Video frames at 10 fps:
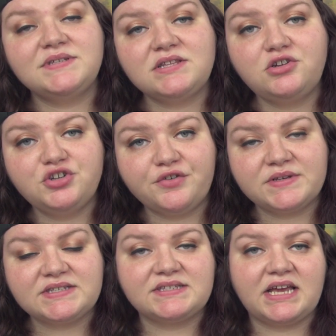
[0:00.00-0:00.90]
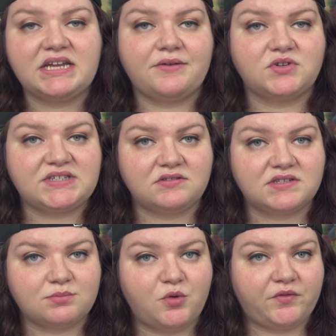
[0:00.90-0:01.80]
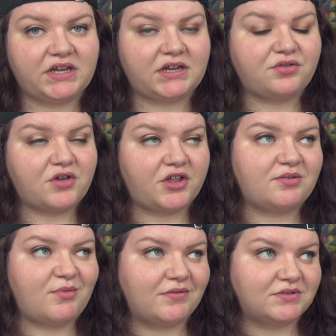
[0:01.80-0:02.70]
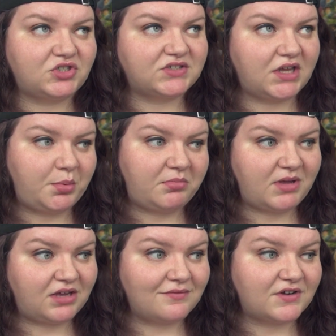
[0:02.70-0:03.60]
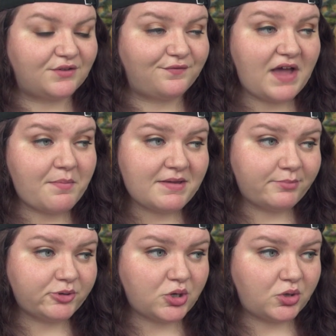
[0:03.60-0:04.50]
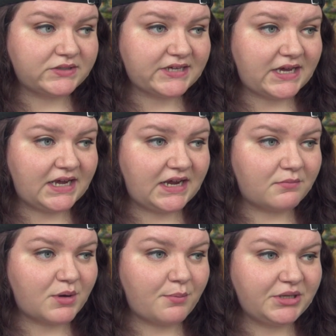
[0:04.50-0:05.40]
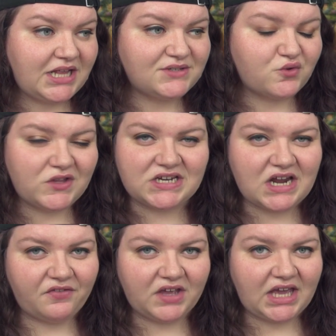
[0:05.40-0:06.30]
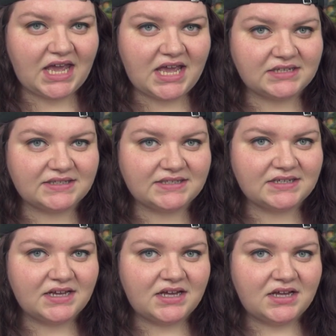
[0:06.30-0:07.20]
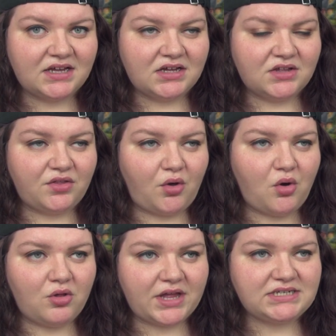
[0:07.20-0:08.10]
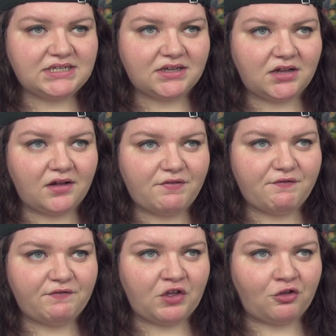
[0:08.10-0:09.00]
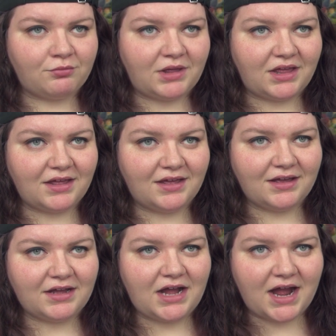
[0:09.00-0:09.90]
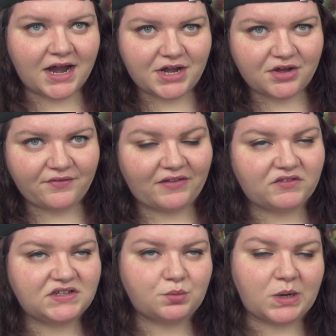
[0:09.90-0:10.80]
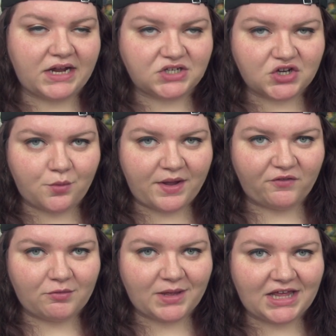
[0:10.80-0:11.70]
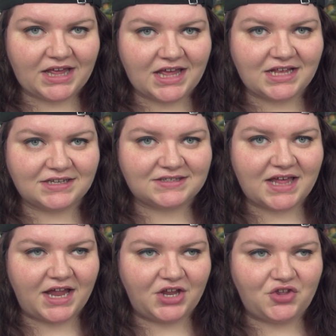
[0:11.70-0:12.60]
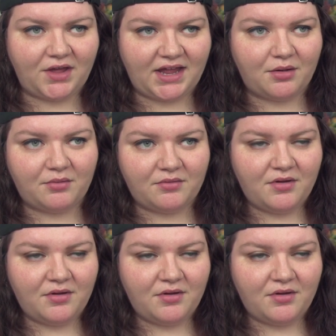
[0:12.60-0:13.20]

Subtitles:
was a little nervous because I had never seen this movie and I thought the movie was just going to be making fun of fat people the whole time. But that's really not the case. The whole idea of the film, kind of, at least what I took away from it, is that you can't,